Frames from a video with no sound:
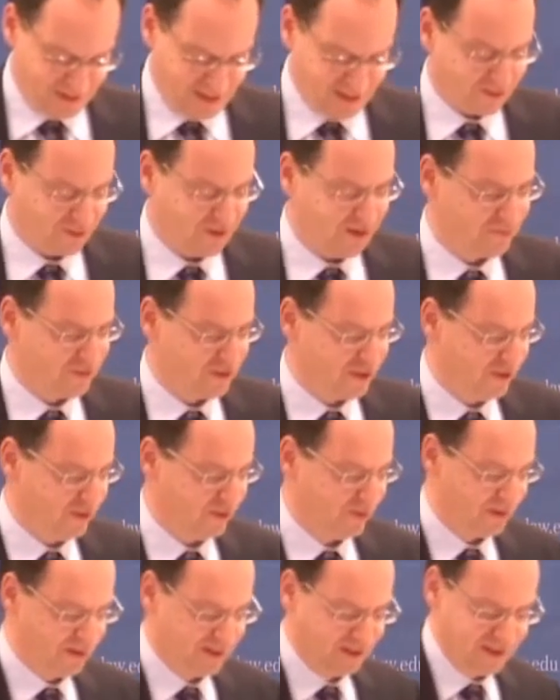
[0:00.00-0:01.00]
Paragraph
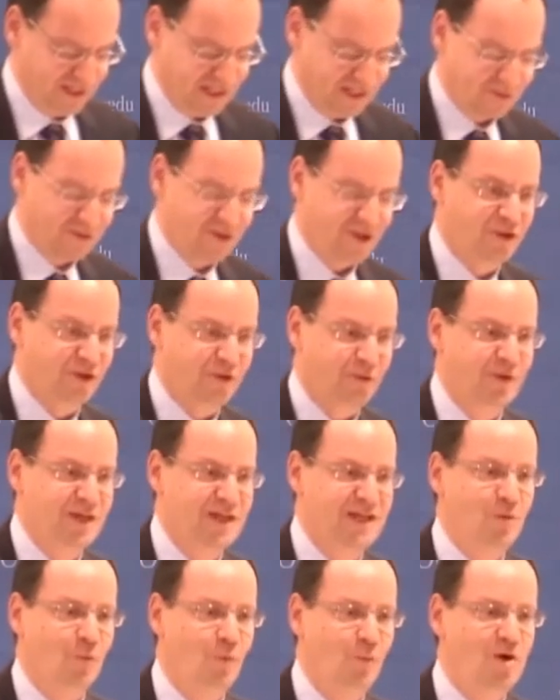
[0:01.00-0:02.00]
2, here are the
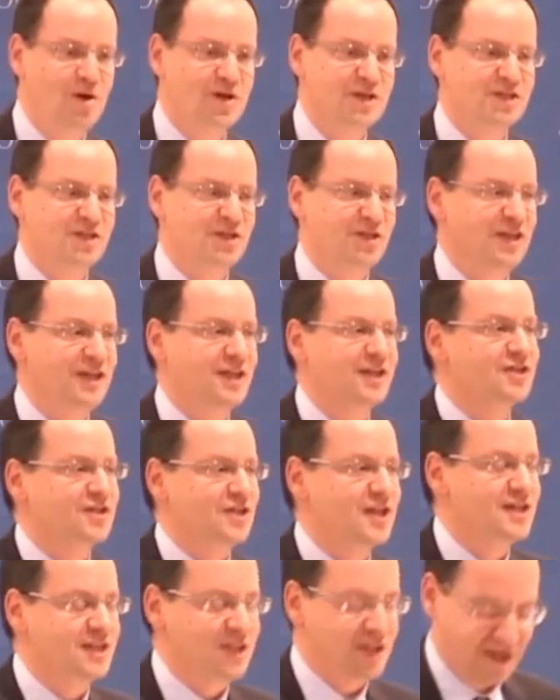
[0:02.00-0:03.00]
3 worst things
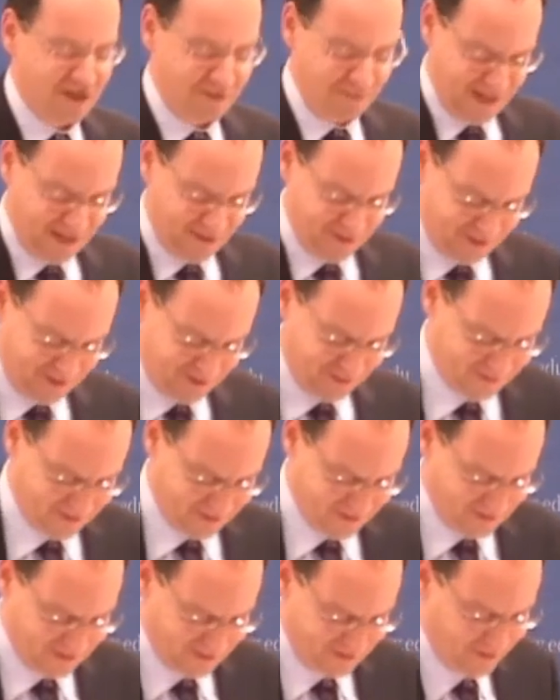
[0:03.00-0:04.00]
they say about you.
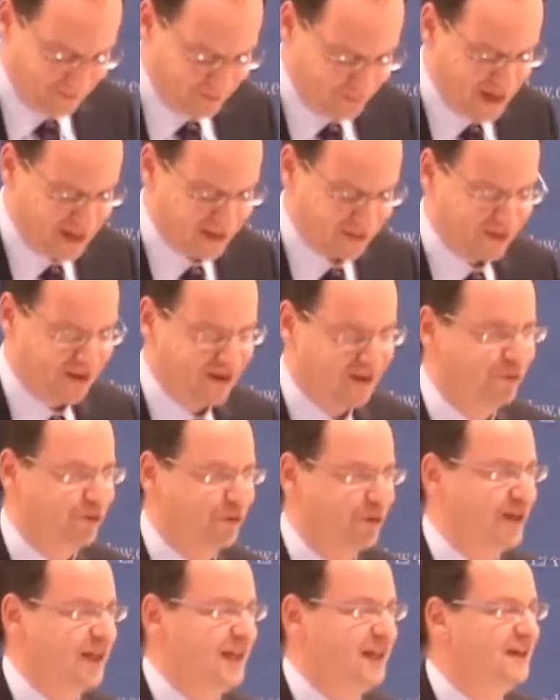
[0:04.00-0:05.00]
And paragraph
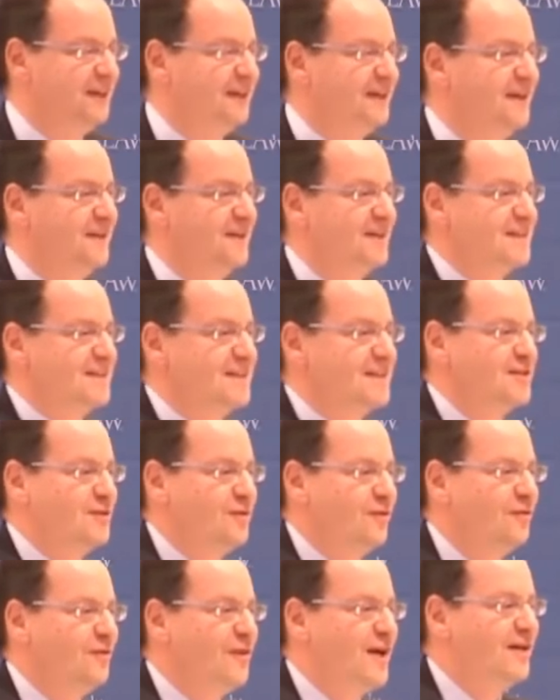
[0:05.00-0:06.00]
3, this is
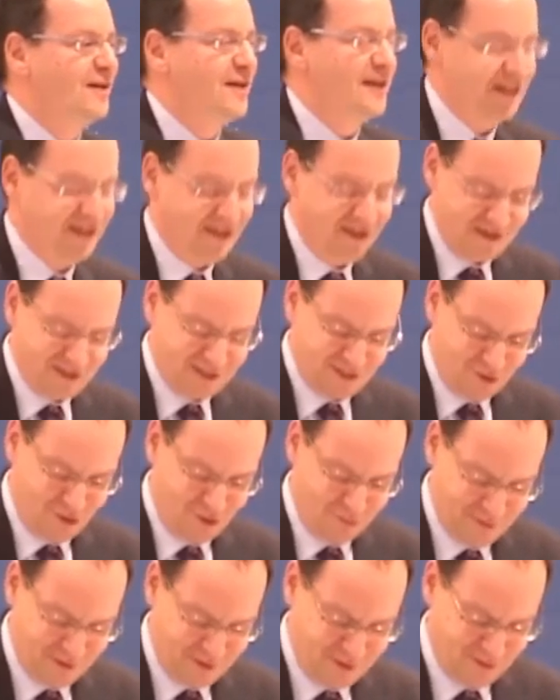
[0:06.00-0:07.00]
your very last
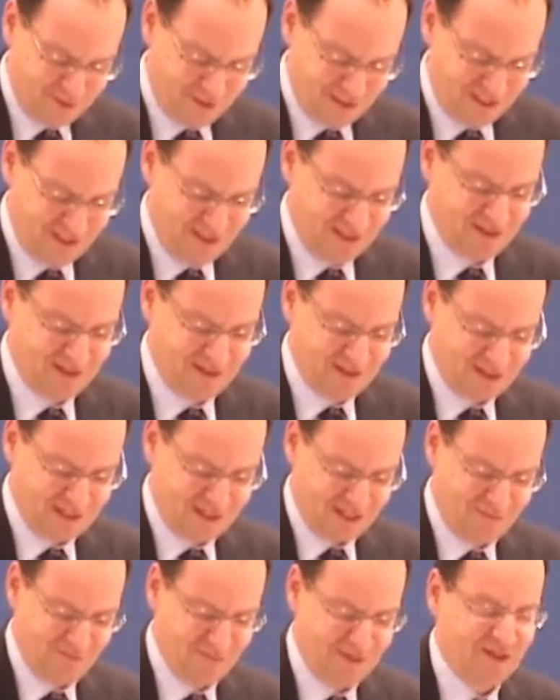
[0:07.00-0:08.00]
opportunity
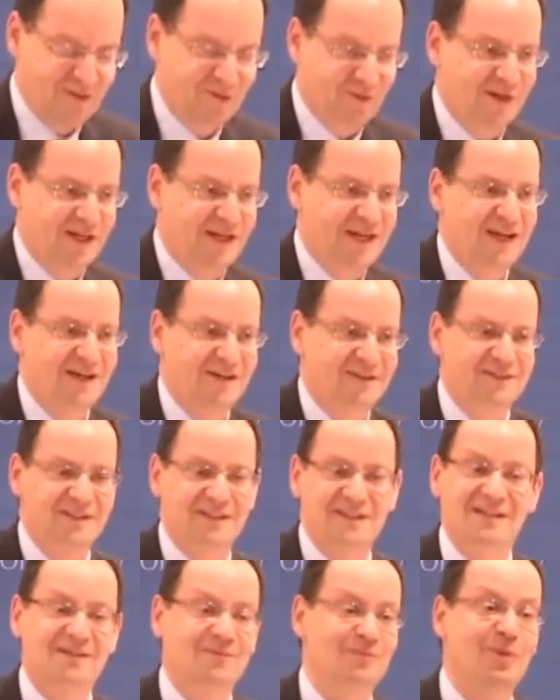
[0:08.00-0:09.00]
to give me your account.
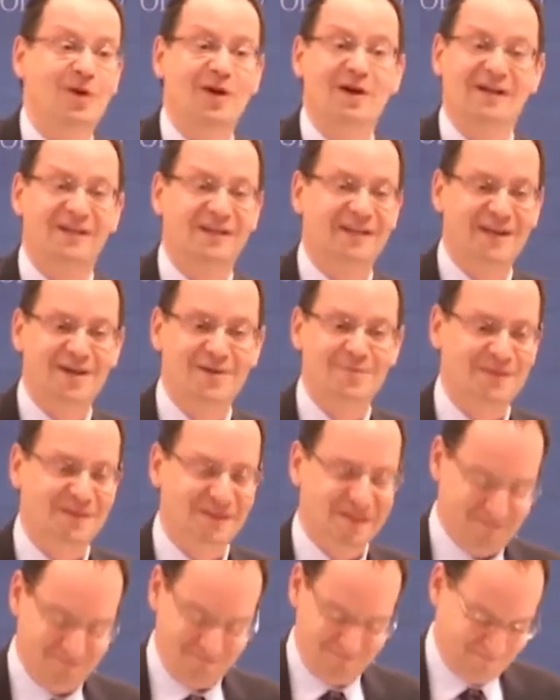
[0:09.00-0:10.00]
And it worked. It
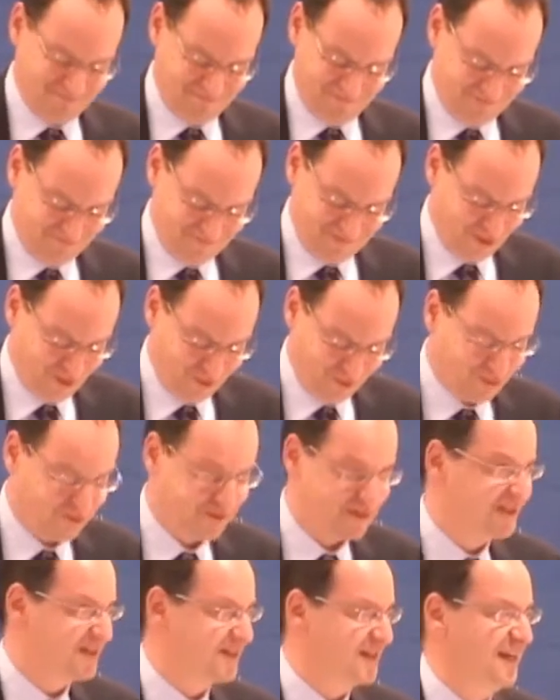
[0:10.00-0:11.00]
opened the
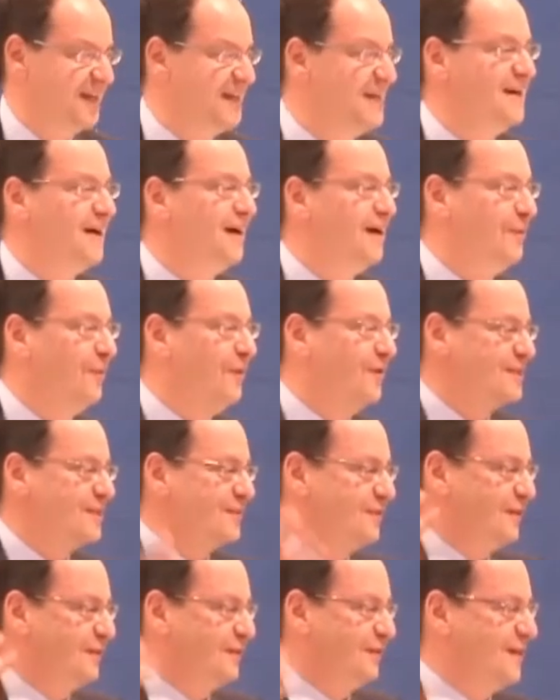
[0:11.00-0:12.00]
doors, and in I
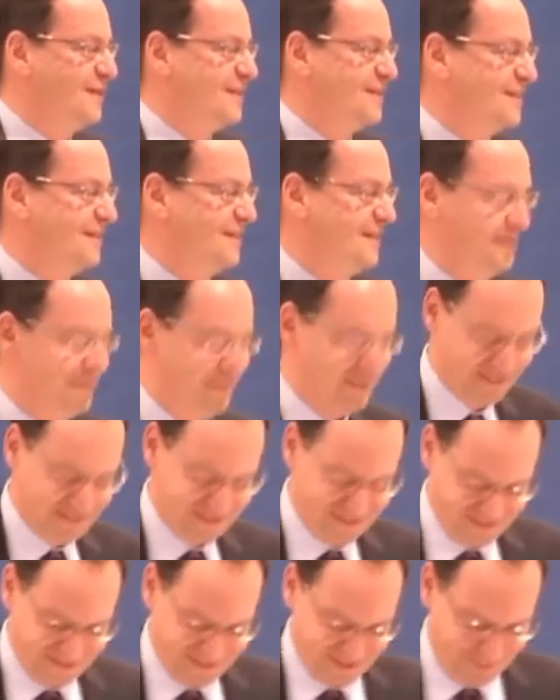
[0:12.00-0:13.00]
was for the first time
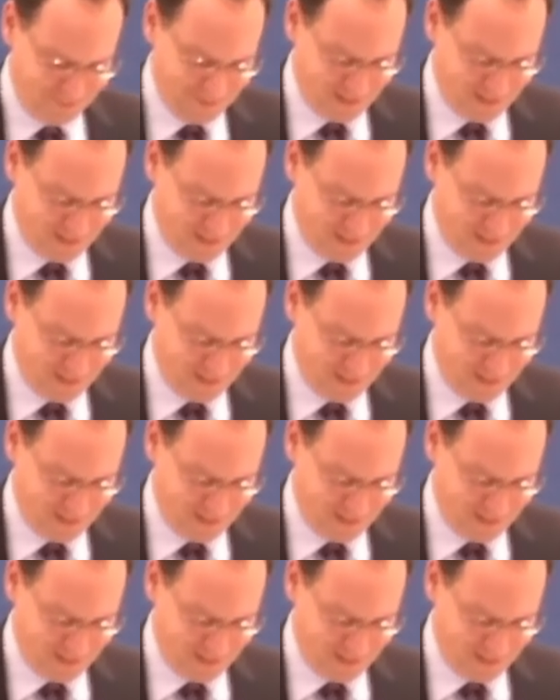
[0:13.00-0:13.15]
to the